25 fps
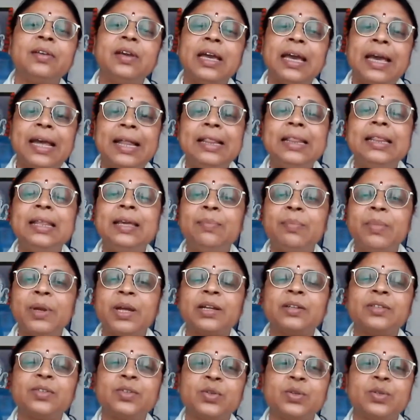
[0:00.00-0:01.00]
healthy
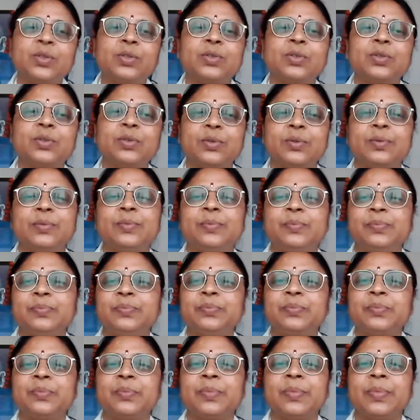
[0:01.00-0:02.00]
plants also.
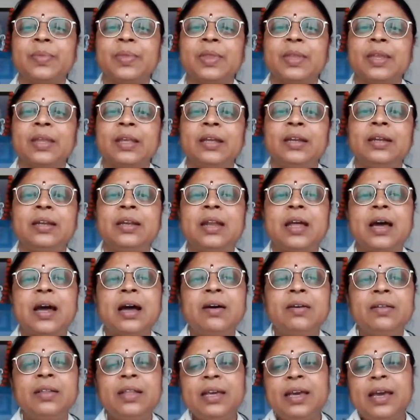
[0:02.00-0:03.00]

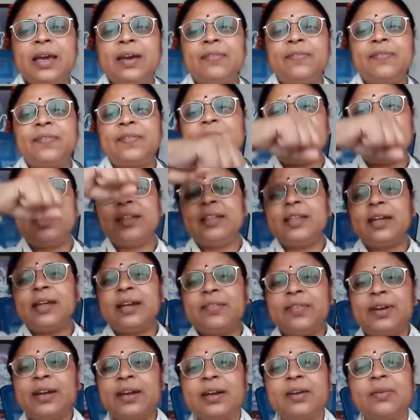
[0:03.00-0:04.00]
Now the effort that
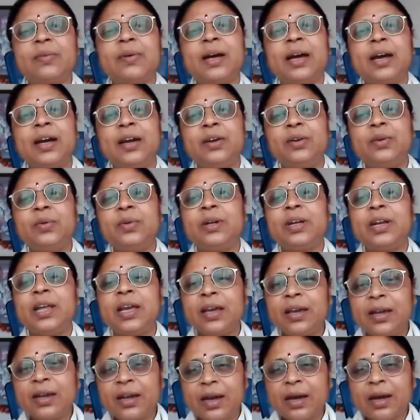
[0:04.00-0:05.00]
will require to
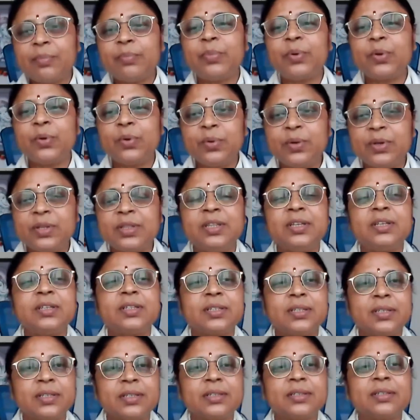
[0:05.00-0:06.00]
take uproot
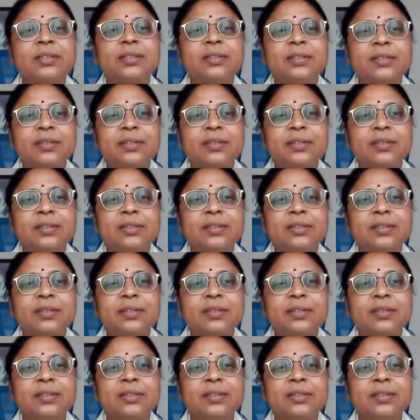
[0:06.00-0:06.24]
this,